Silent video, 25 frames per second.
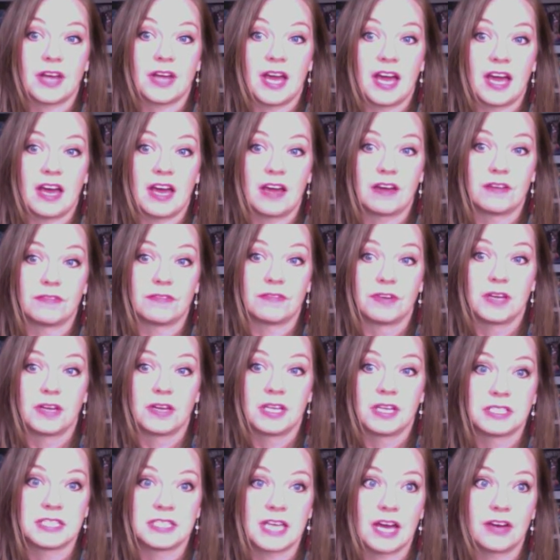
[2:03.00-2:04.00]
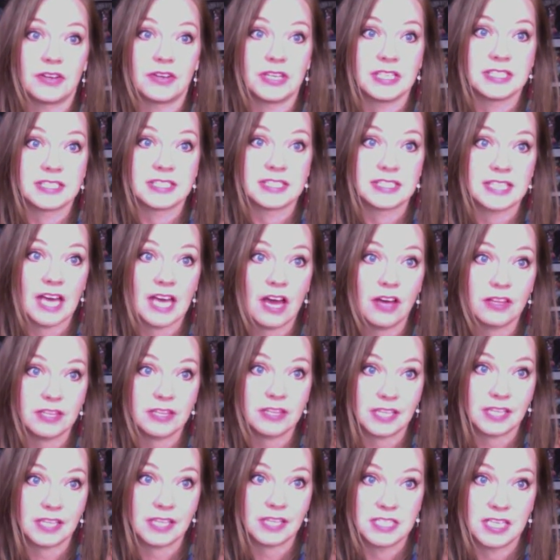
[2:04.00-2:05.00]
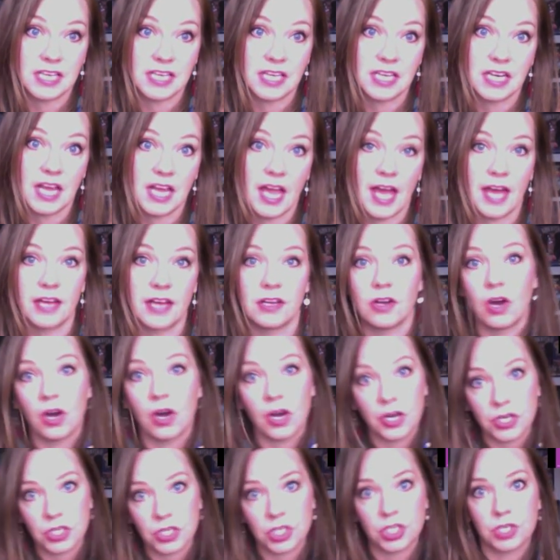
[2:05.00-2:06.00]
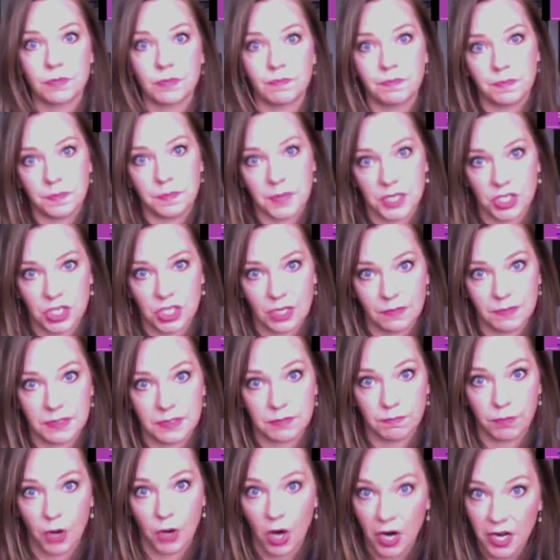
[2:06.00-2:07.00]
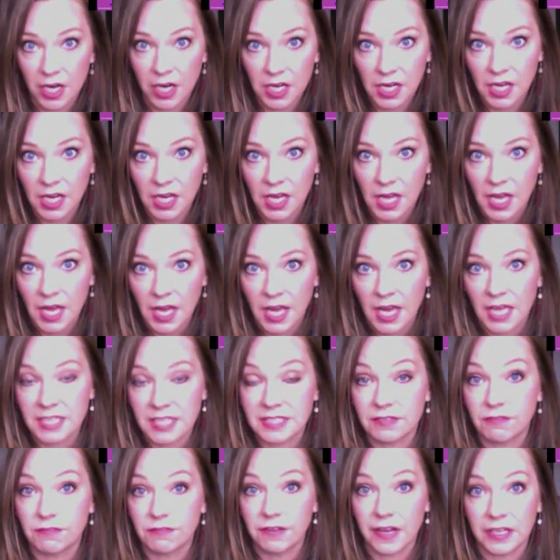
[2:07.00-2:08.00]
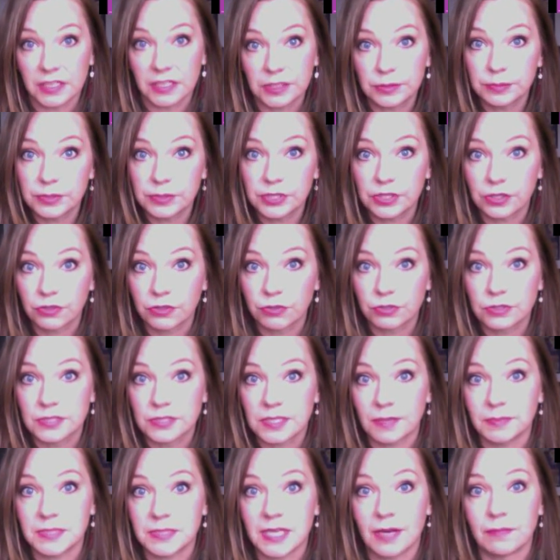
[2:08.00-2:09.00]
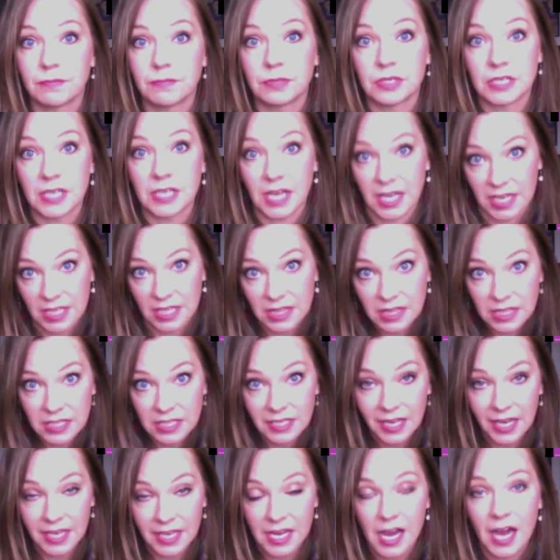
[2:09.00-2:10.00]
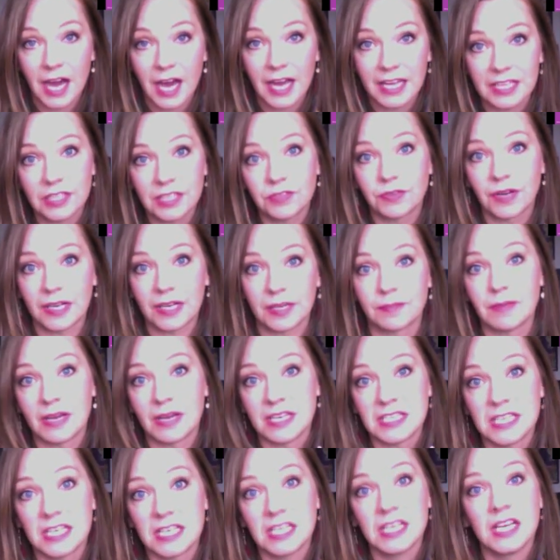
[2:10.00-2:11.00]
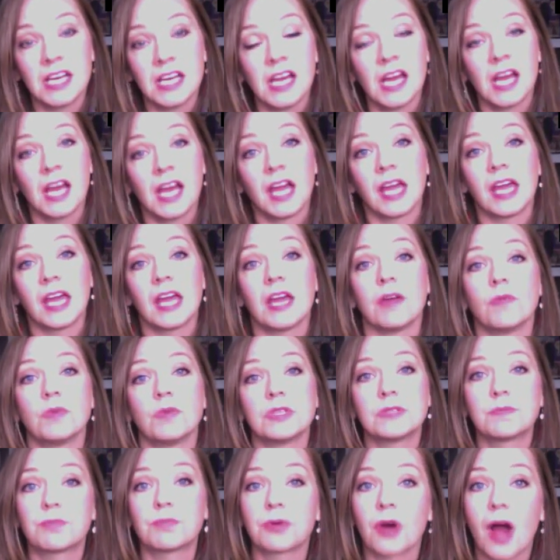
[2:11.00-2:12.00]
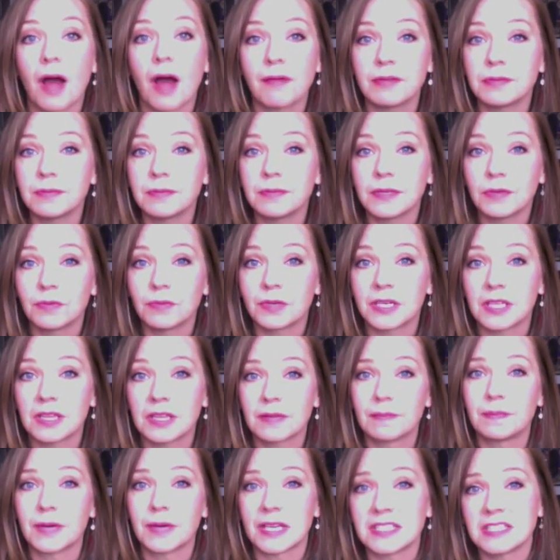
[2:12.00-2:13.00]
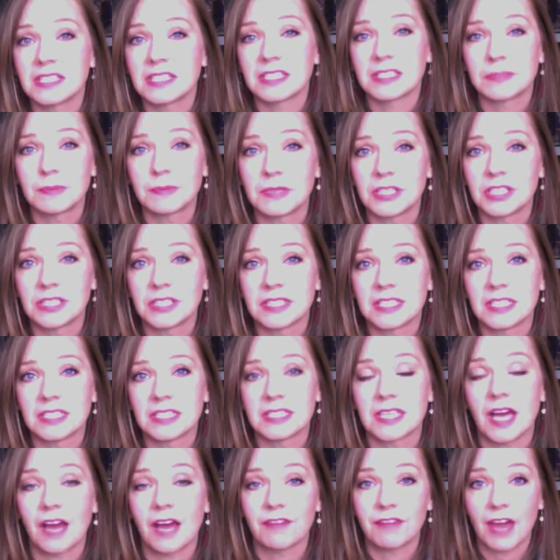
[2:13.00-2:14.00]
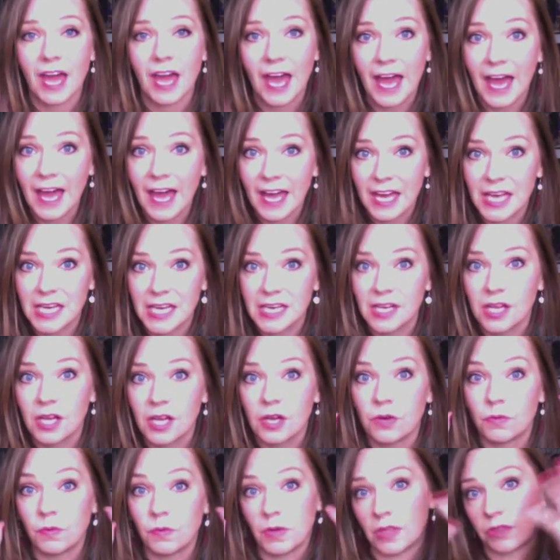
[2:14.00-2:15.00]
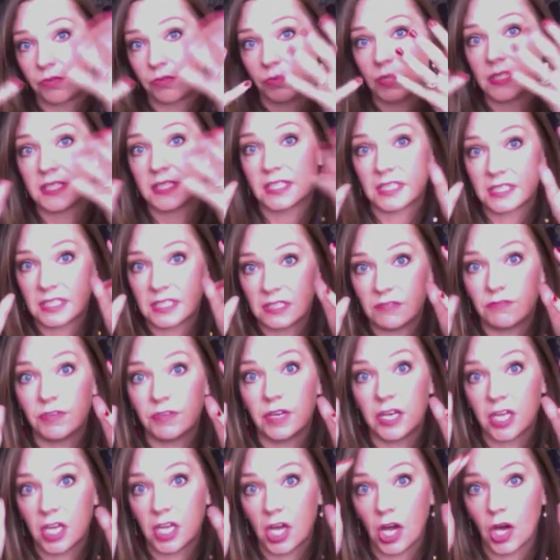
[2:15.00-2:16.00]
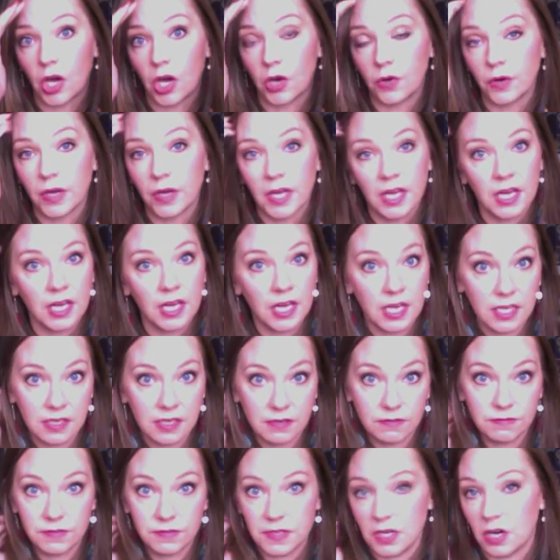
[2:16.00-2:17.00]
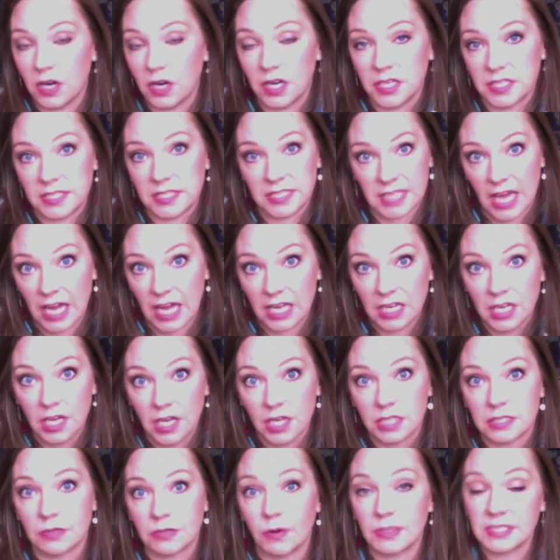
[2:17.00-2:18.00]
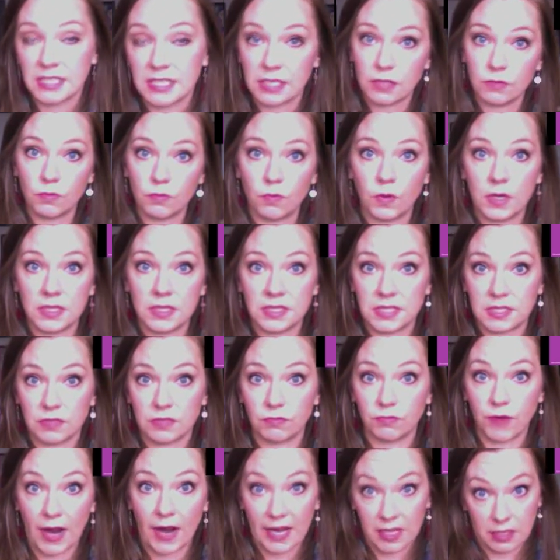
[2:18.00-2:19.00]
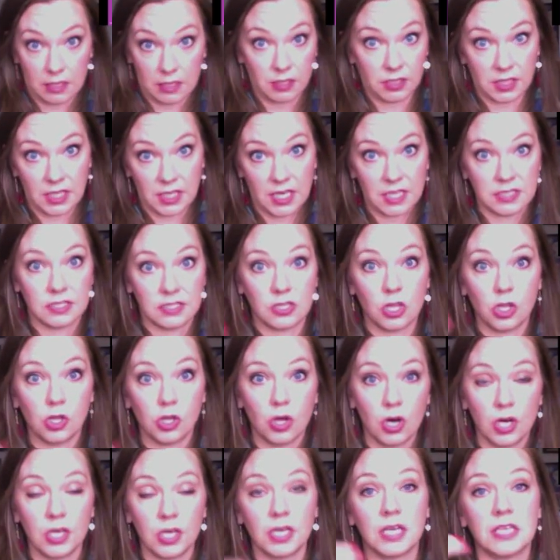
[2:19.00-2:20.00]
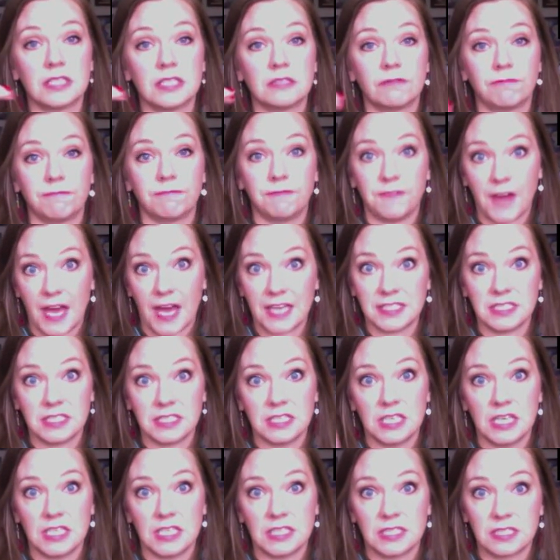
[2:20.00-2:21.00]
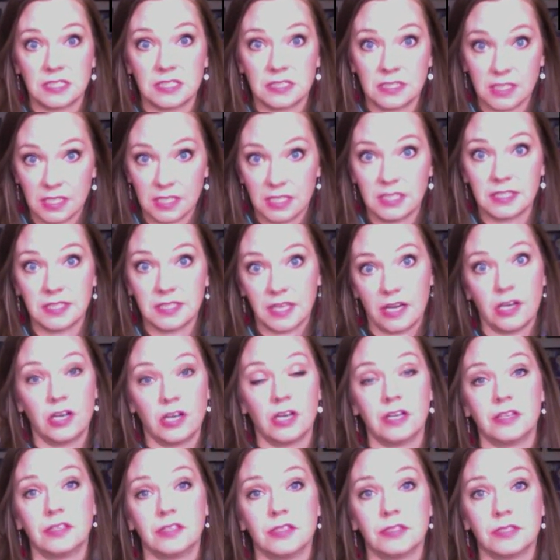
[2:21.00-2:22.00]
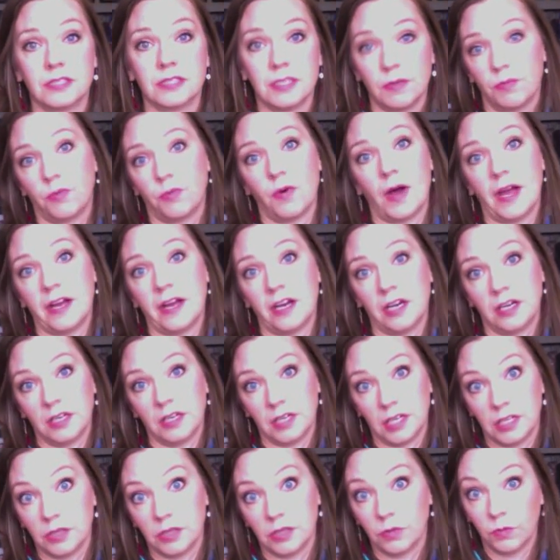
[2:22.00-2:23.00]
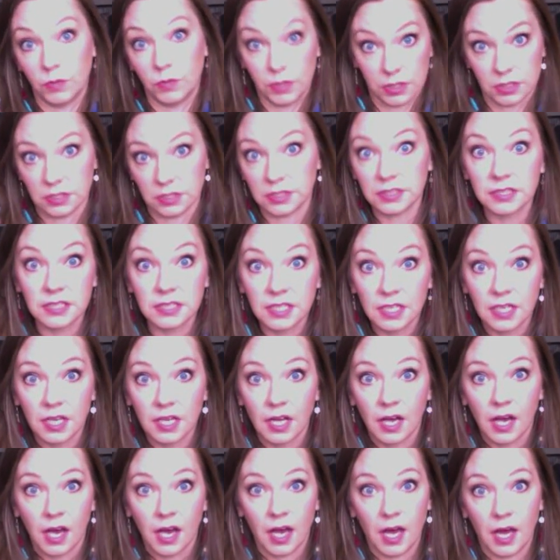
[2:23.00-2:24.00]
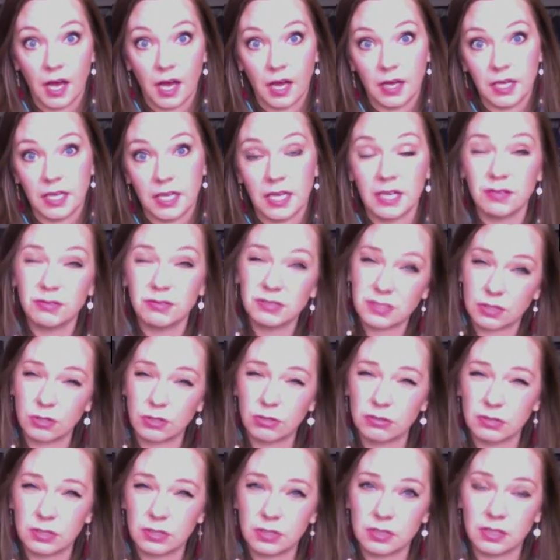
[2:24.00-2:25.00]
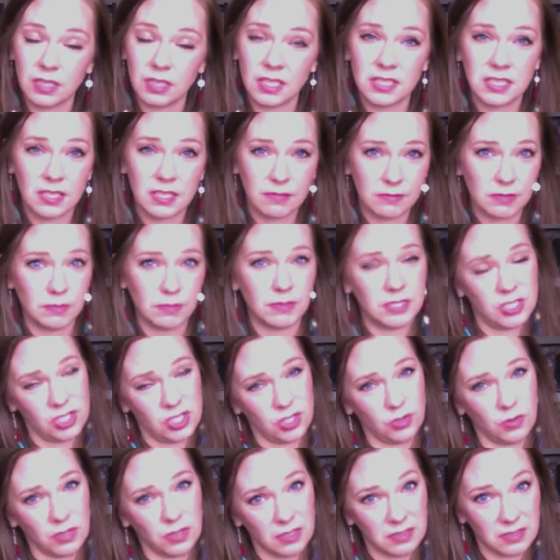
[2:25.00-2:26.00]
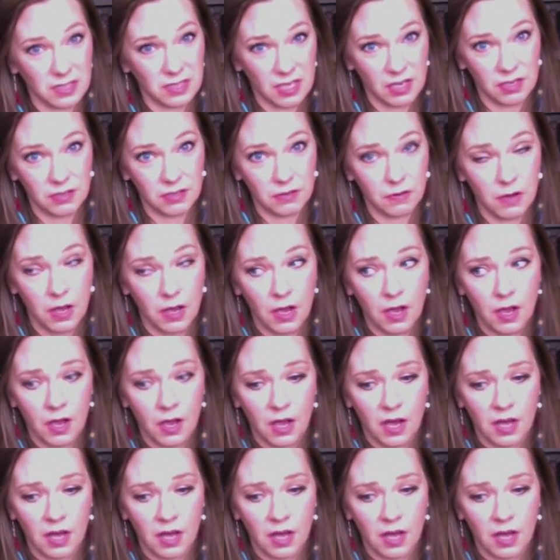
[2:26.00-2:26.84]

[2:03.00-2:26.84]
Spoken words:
to have down in South London at Archbishop's Park. It's available through September 9th. I highly recommend it. It was probably one of the best experiences I've had with 360 video in a VR set. So I did it once regularly. It's the longest, fastest city center Zipwire in the world. And it was cool. It seemed a bit short though,